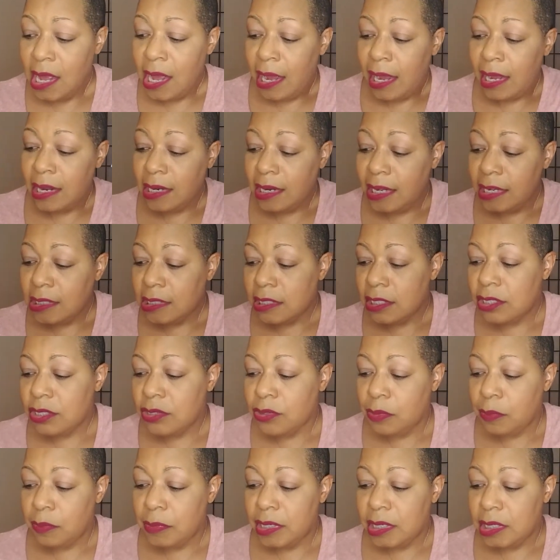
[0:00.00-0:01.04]
I liked it so
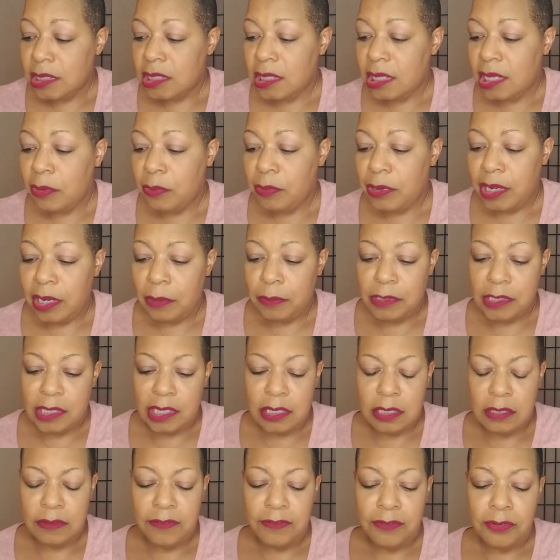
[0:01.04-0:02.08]
much that when I was at
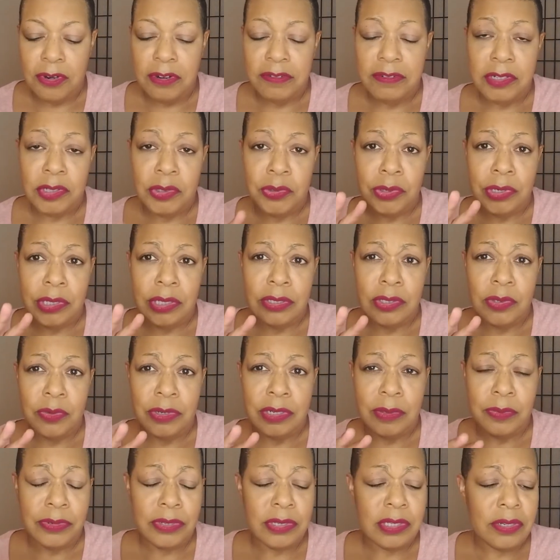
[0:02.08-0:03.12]
Sephora during the twenty
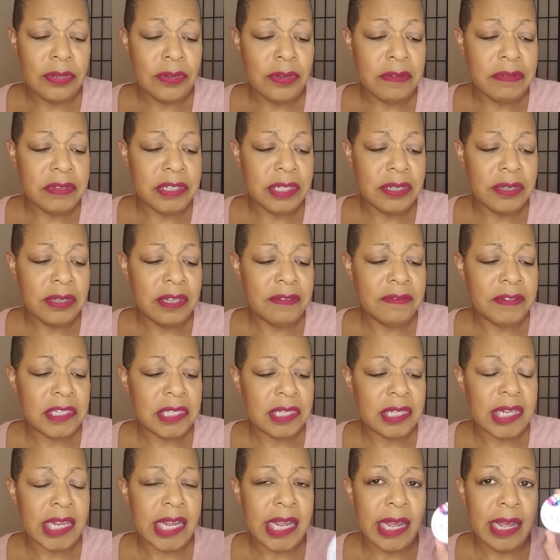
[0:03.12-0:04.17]
percent off sale they
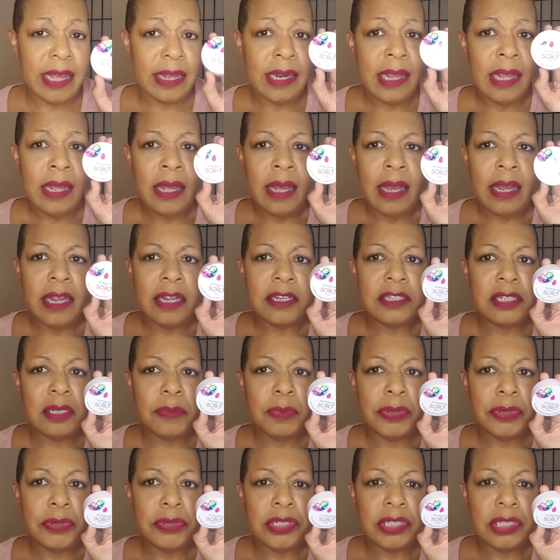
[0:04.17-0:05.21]
recently had, I actually
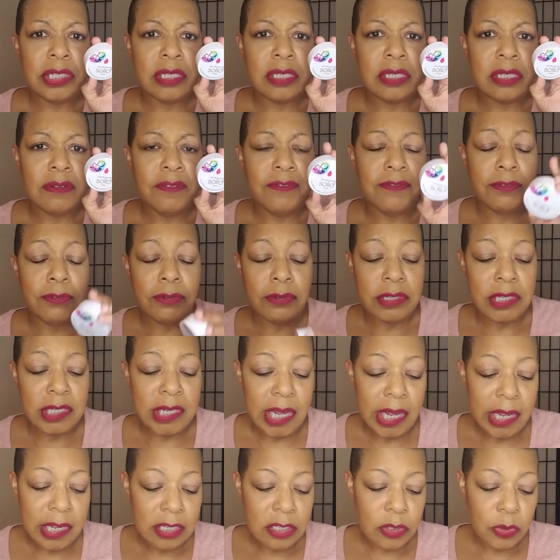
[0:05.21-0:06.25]
purchased the full
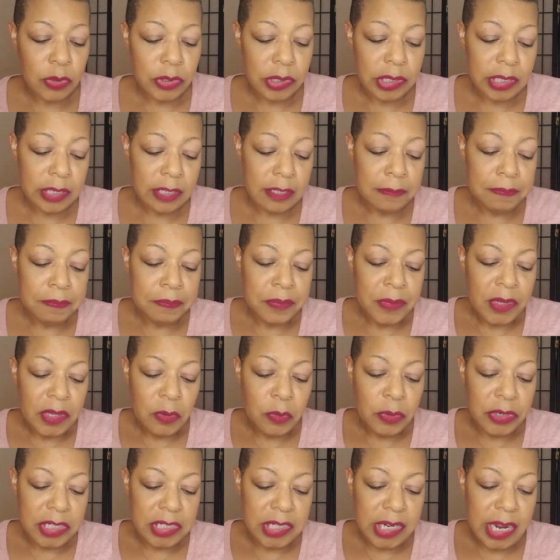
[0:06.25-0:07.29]
size one,
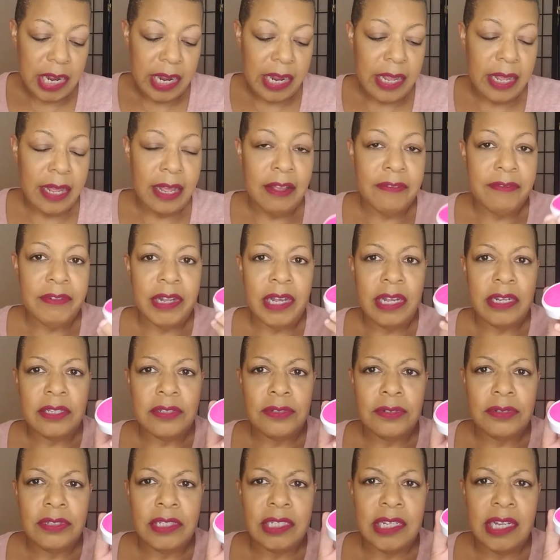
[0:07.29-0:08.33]
which I have not
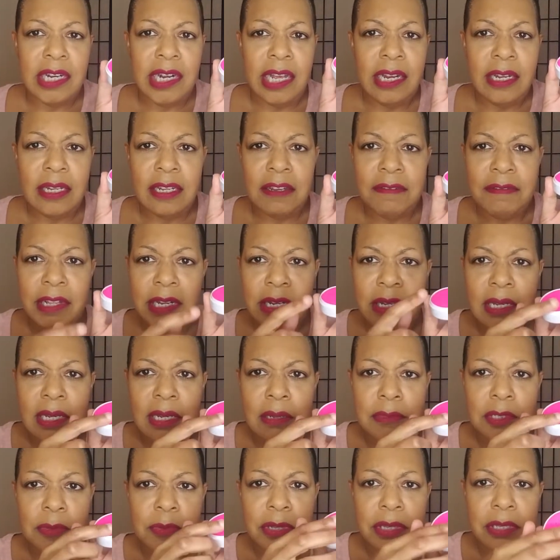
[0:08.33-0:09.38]
used yet. I love that it
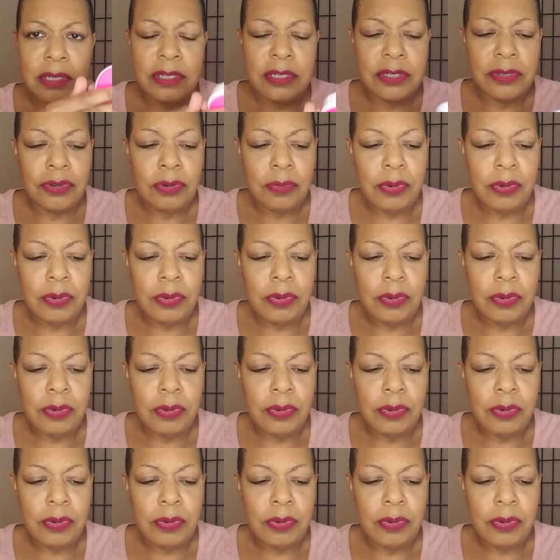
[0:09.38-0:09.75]
comes with a soap